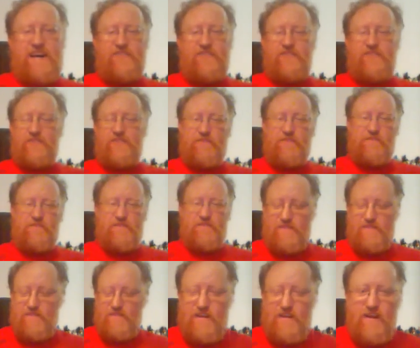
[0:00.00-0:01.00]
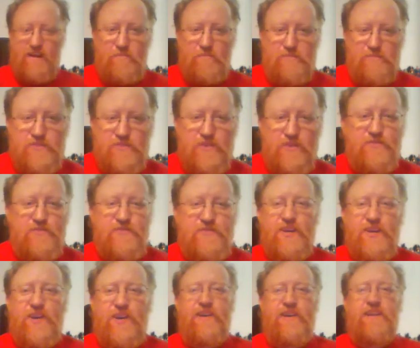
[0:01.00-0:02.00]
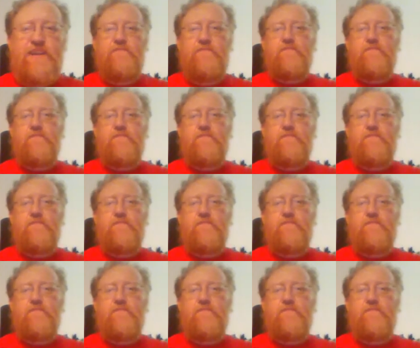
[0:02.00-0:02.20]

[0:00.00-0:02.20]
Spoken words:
you two. I'm so sorry.